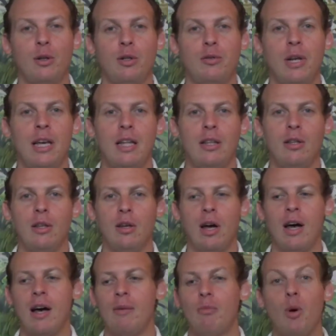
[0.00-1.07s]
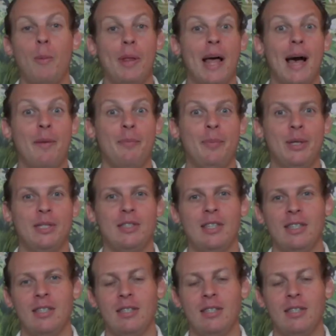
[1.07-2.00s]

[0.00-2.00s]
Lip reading: to create a mobile app business.